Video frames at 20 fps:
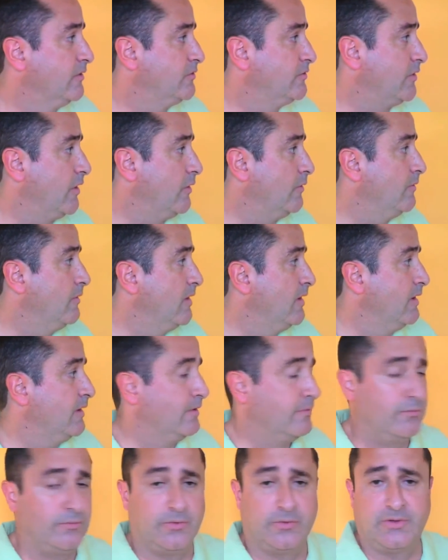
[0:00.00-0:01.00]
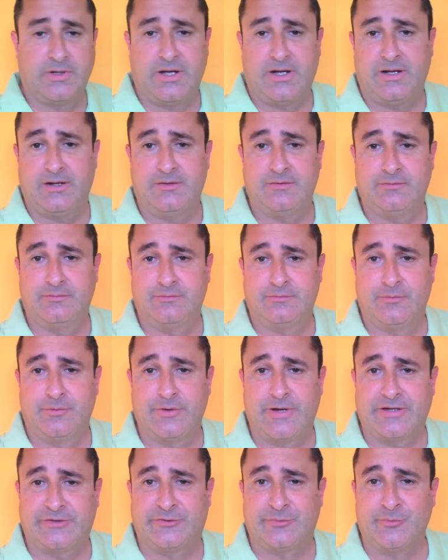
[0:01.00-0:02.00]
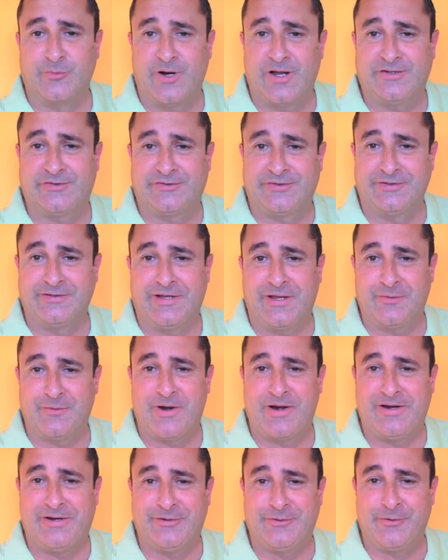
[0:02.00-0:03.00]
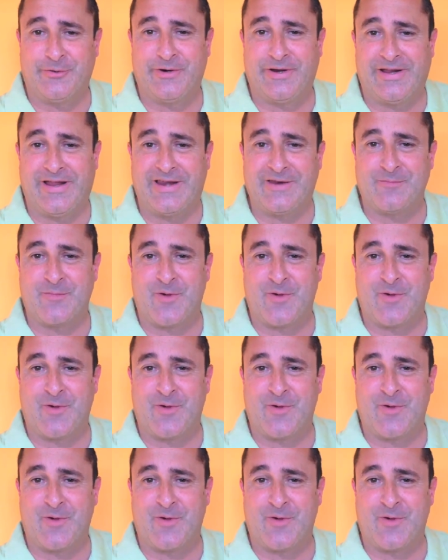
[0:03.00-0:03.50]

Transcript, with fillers: So we'll, uh, we'll get some rest and get ready to do it again